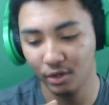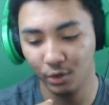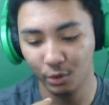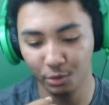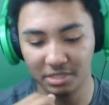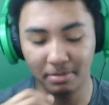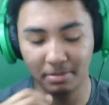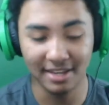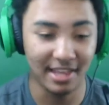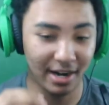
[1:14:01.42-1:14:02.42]
who
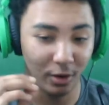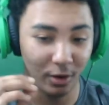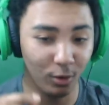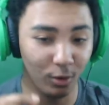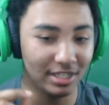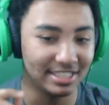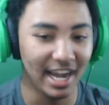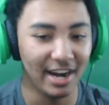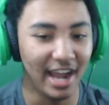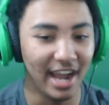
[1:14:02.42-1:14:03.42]
spent their whole
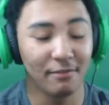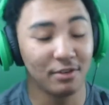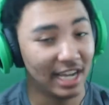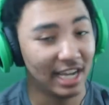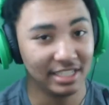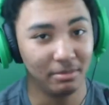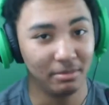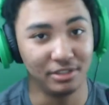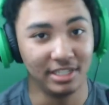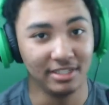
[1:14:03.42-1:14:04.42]
entire advertising
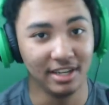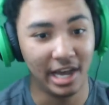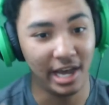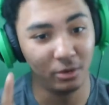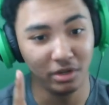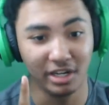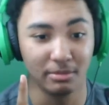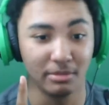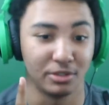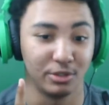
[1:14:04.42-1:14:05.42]
budget on one
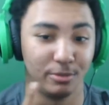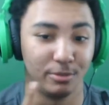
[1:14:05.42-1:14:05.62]
commercial